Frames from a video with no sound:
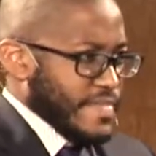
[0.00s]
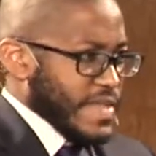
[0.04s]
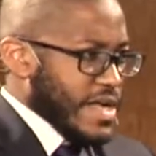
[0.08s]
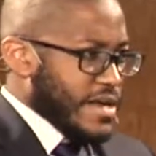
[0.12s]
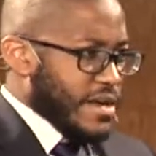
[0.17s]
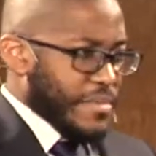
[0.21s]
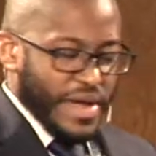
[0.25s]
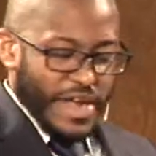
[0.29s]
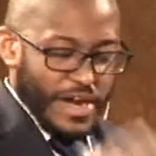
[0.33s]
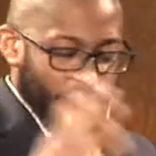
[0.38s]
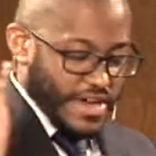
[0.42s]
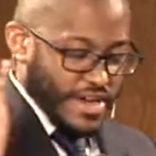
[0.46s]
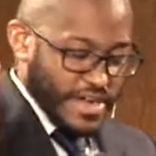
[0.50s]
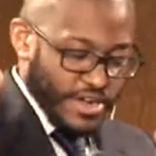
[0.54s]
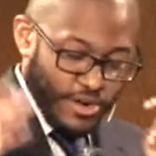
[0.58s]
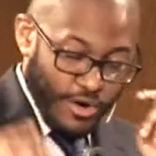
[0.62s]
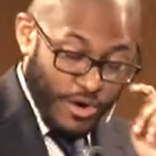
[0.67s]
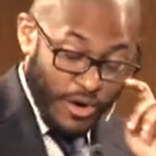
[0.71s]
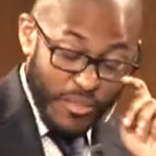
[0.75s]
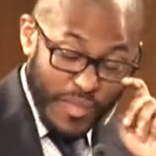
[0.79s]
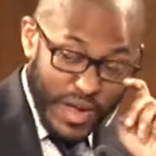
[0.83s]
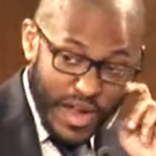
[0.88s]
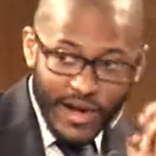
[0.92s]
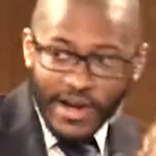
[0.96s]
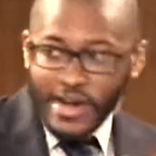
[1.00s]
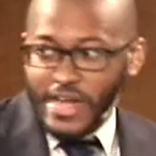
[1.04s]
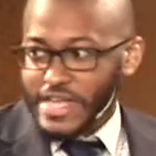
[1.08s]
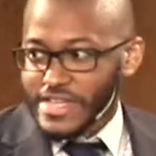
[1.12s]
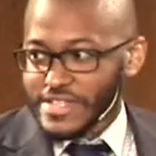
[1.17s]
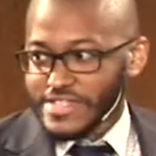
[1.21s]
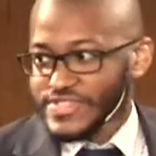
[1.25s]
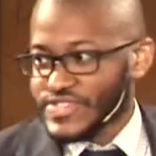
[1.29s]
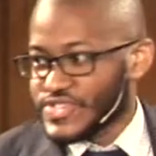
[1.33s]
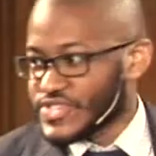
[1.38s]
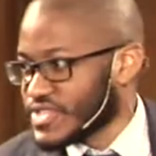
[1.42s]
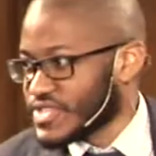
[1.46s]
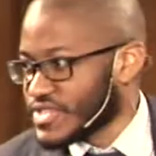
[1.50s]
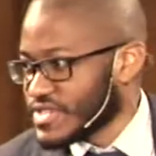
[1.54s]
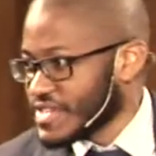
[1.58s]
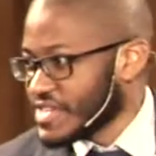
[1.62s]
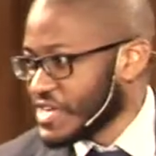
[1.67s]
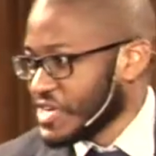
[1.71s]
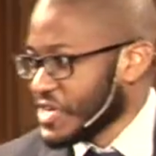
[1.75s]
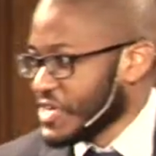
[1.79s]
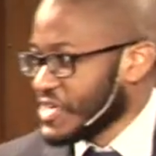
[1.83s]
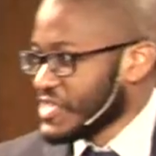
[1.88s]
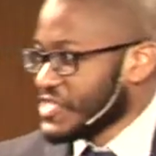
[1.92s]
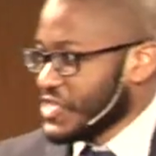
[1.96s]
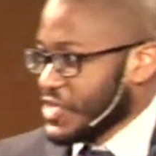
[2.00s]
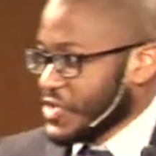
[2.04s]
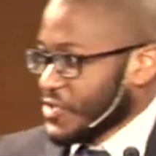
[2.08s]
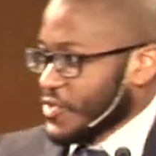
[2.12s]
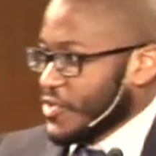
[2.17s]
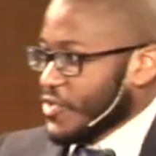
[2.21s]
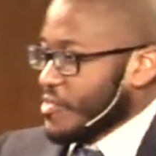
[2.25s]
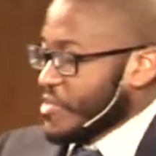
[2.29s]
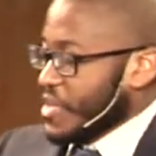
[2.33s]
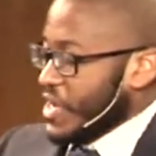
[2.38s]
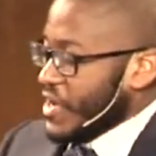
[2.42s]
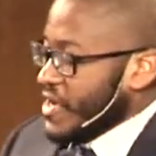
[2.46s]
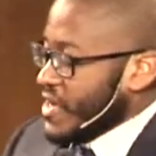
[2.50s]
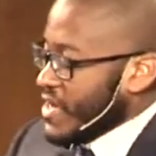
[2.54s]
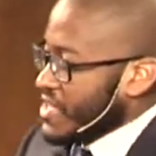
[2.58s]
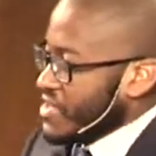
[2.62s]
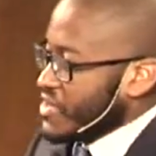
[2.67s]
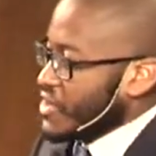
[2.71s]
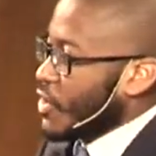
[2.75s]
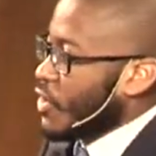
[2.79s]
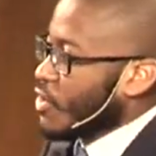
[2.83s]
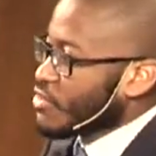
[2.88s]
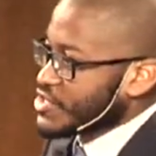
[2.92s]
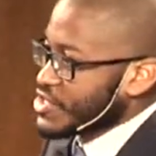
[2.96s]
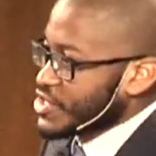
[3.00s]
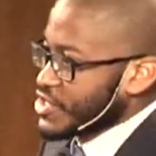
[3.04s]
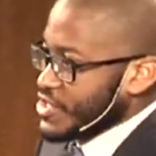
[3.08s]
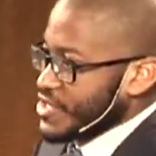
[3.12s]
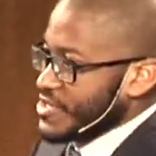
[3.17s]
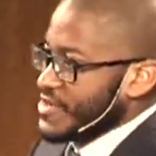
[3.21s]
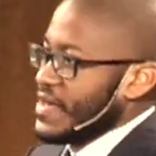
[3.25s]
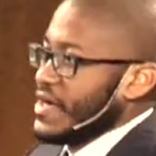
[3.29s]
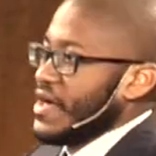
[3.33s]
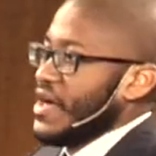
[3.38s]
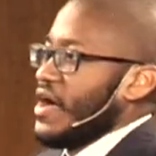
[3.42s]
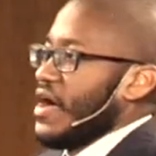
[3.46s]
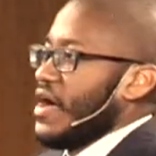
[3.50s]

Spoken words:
America, or Americans in general, American culture,